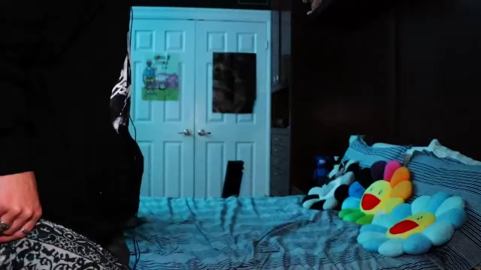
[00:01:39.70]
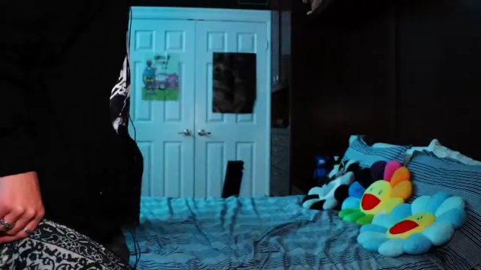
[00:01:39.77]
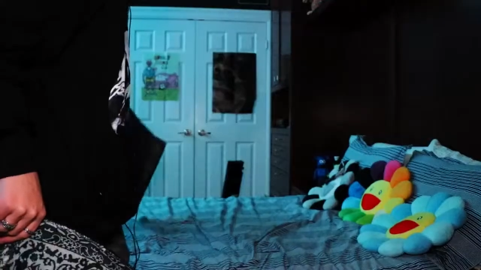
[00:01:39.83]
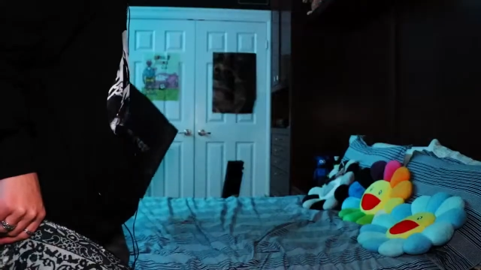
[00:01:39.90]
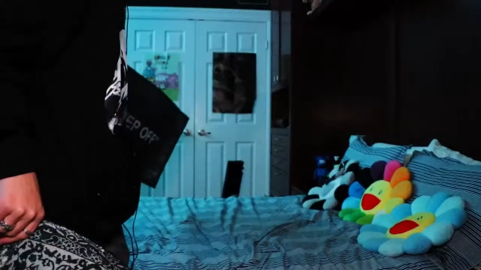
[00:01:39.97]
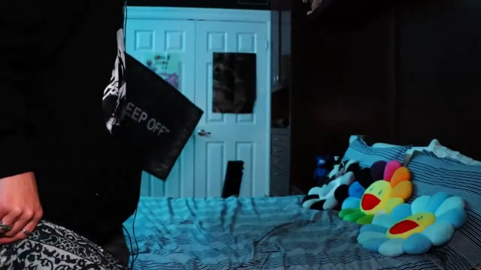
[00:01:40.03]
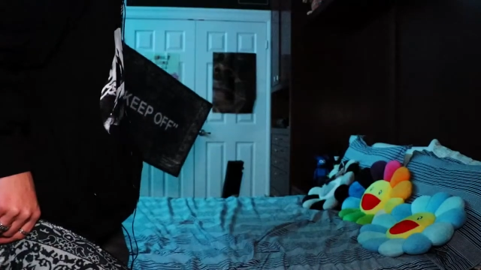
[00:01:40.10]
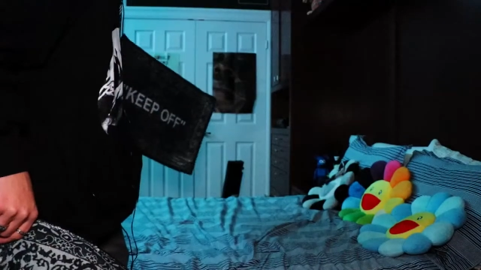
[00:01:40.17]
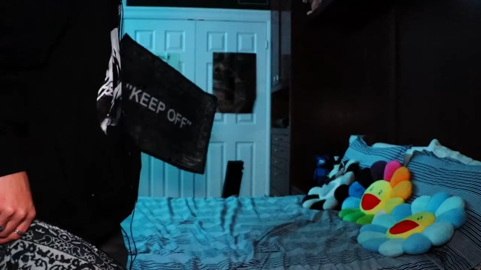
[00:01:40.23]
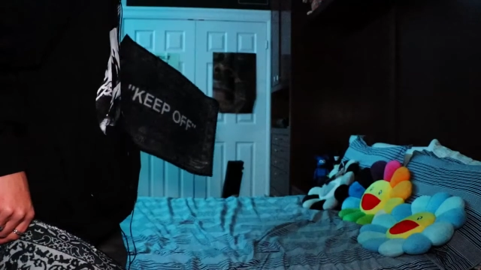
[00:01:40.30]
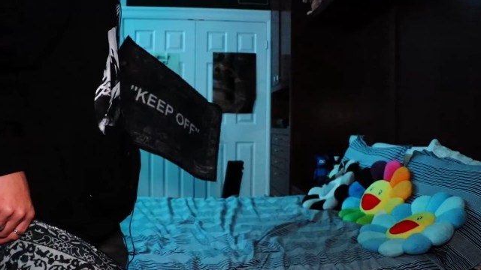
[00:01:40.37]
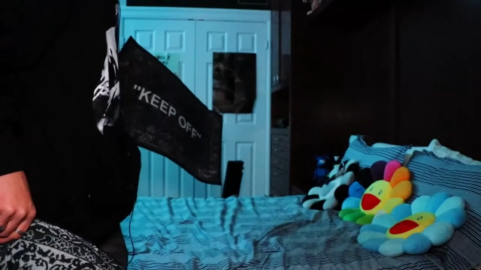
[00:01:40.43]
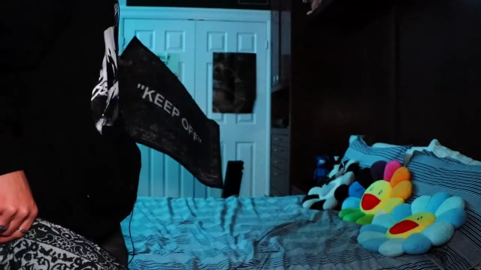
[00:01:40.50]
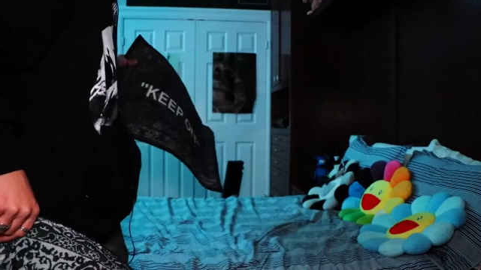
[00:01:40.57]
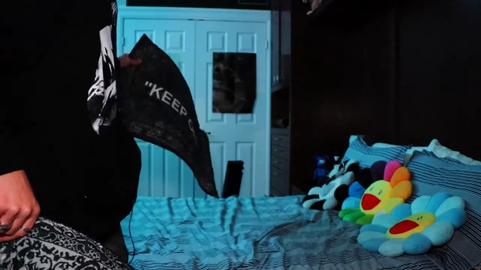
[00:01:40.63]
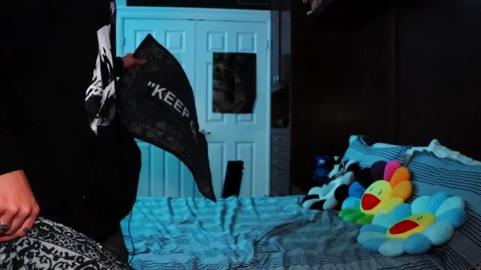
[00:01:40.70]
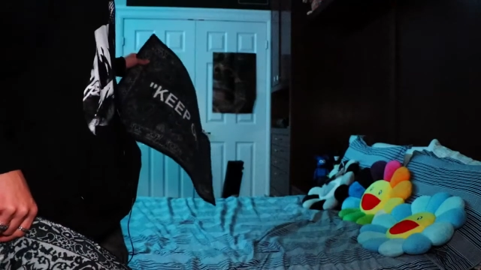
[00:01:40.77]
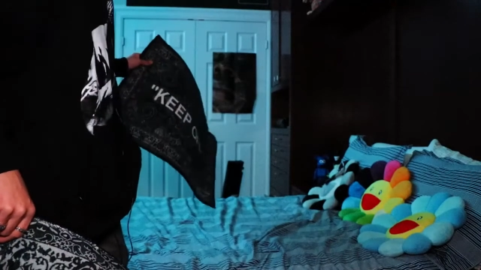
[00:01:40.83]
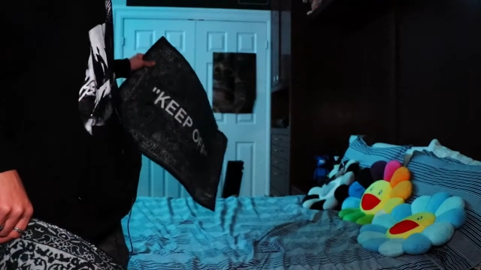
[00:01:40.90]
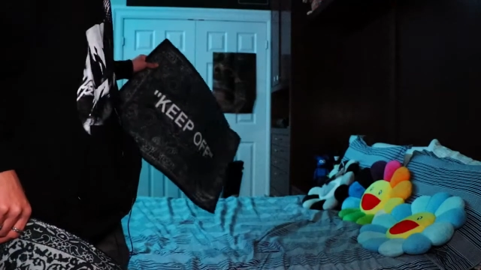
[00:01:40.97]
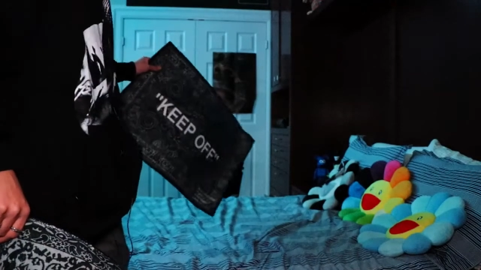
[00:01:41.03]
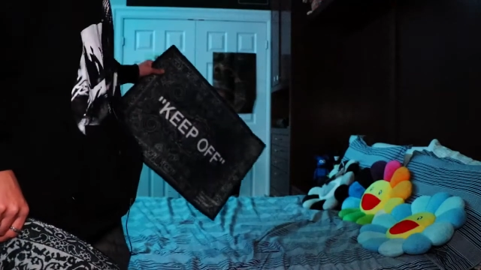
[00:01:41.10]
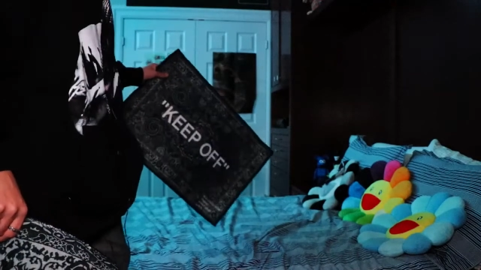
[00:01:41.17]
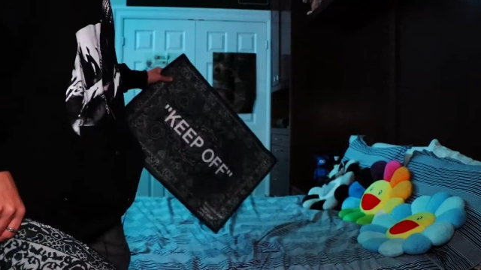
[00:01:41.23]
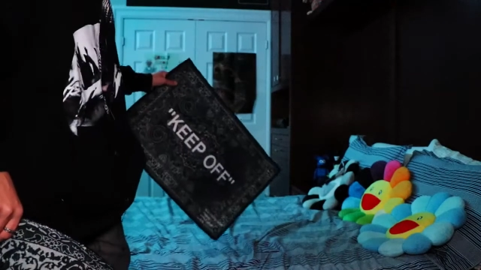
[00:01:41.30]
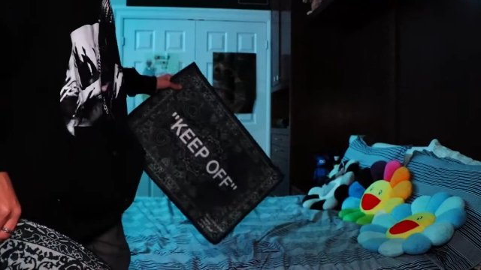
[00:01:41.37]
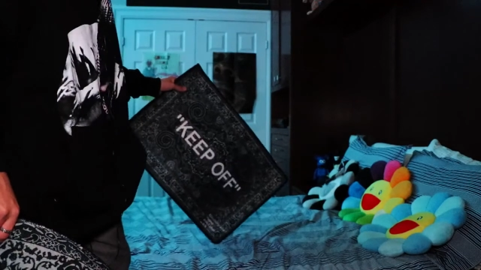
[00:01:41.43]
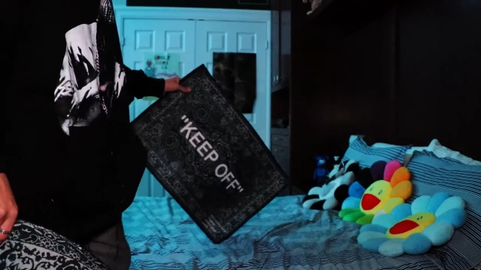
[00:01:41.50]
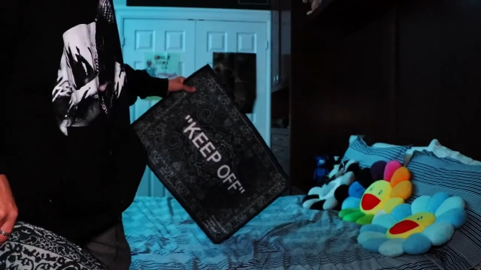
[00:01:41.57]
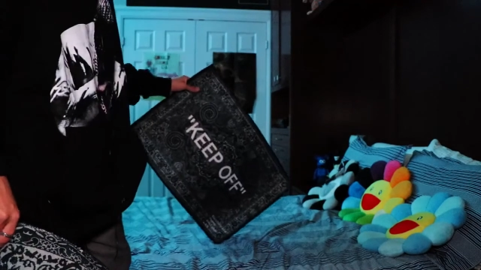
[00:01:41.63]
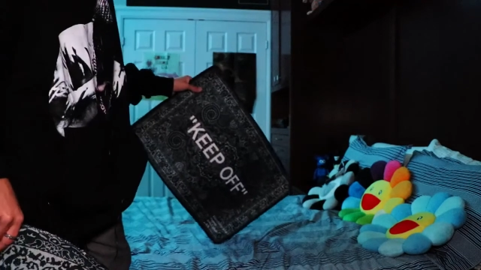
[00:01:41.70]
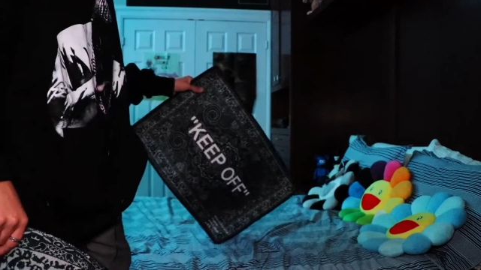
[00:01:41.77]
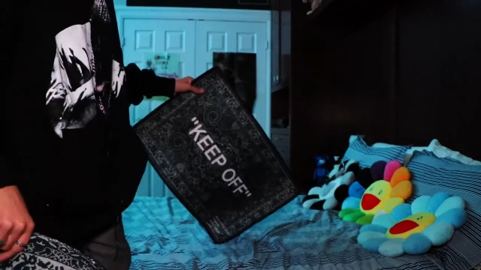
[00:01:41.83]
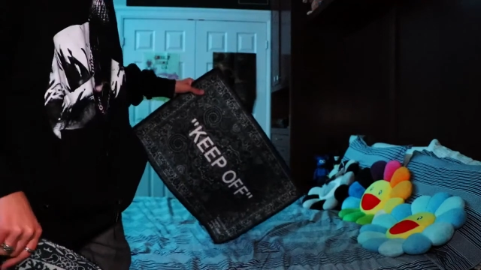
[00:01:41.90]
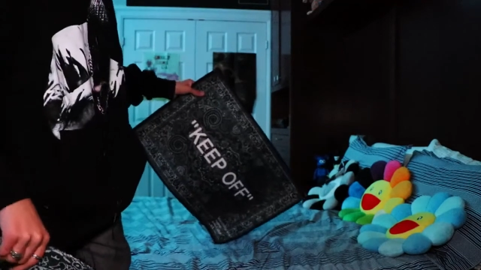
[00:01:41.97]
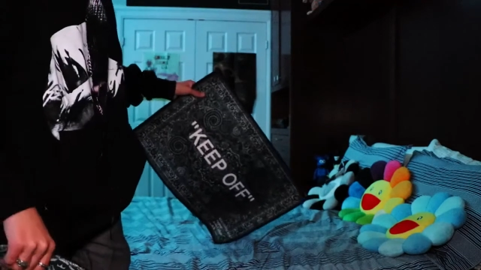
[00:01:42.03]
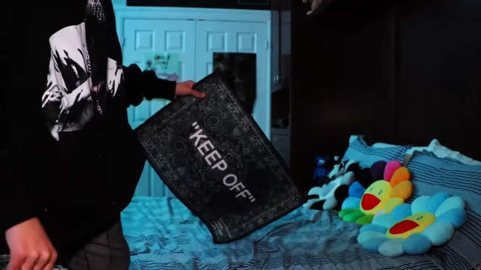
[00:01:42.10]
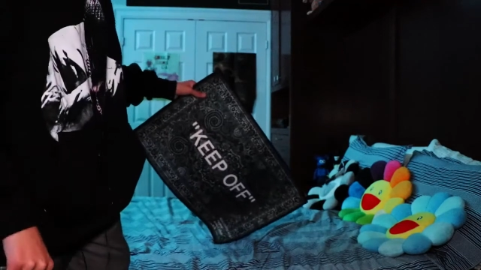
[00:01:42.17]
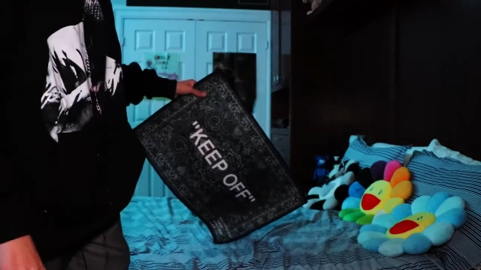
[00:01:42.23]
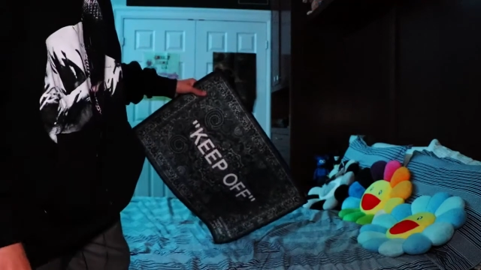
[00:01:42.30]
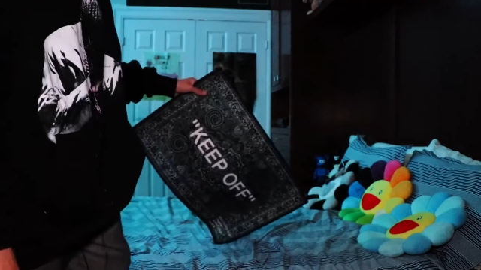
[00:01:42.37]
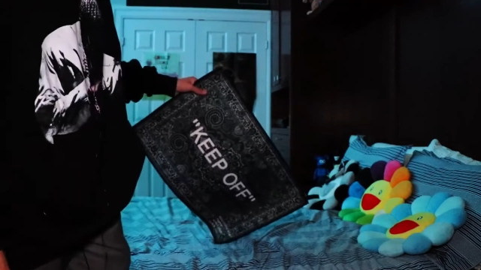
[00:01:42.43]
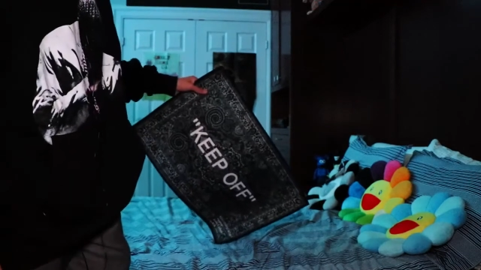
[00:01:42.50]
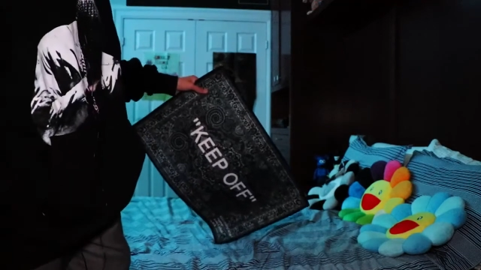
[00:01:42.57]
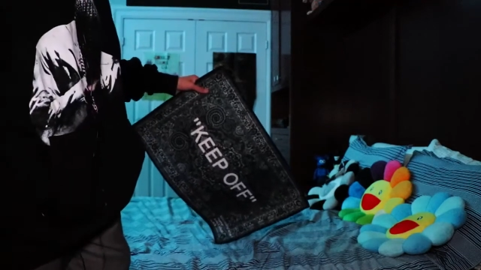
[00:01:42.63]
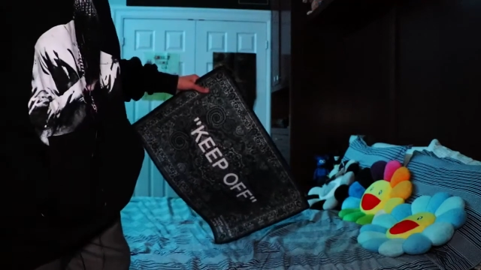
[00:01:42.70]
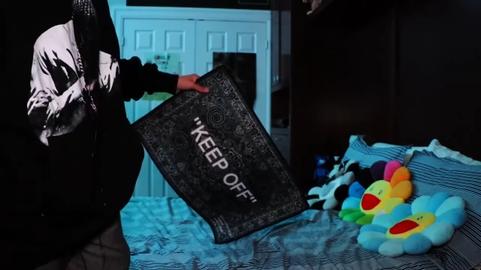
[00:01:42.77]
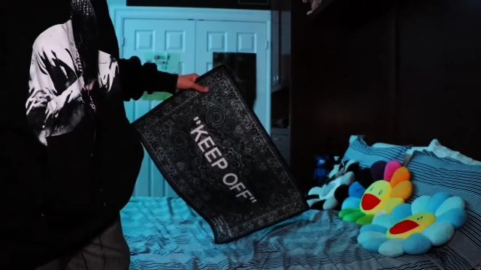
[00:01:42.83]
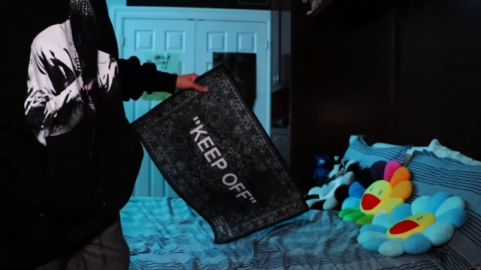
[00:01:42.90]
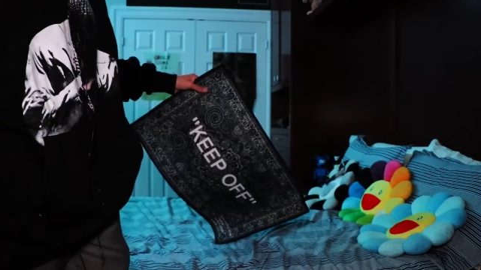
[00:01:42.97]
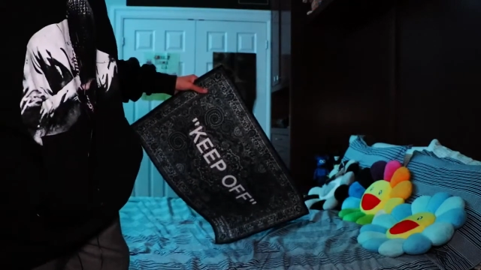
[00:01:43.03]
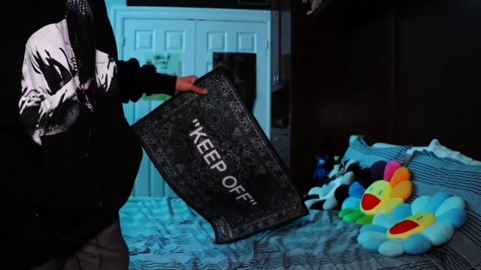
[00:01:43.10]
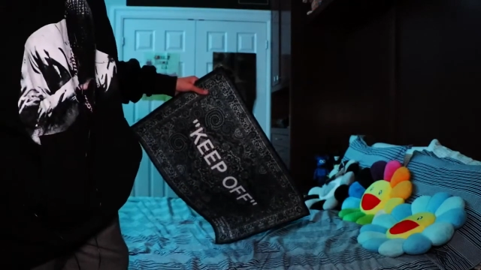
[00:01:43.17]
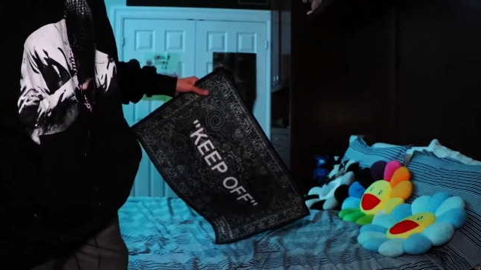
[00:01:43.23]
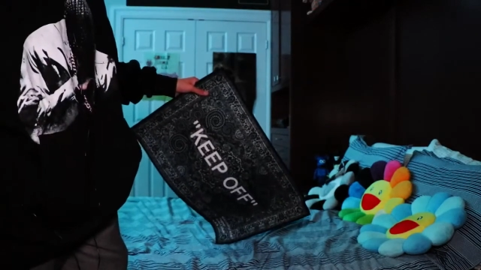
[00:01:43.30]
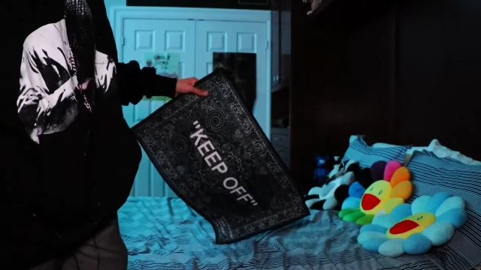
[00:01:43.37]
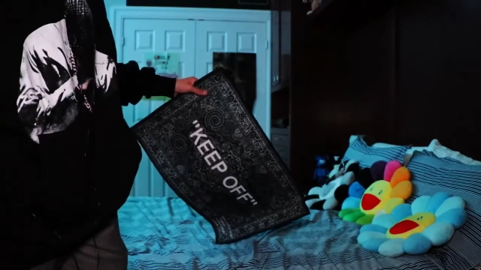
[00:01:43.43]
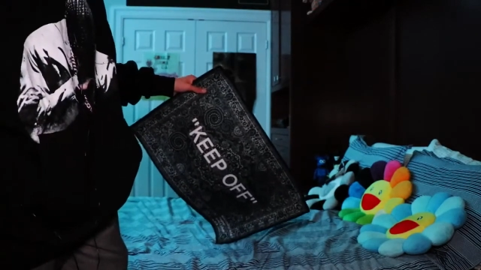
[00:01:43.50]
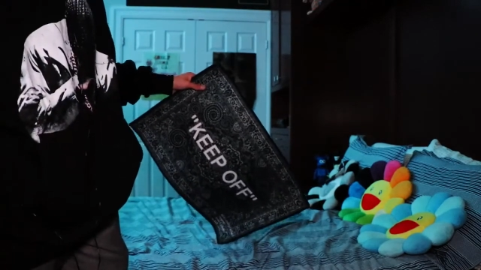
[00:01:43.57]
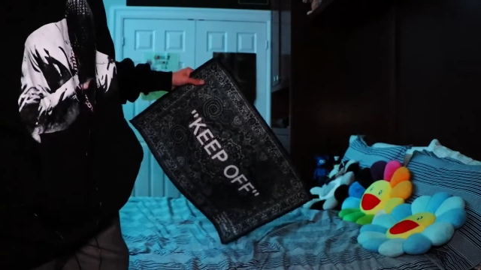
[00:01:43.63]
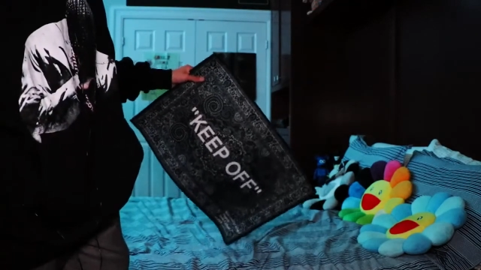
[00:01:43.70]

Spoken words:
Nobody's mouth can be seen.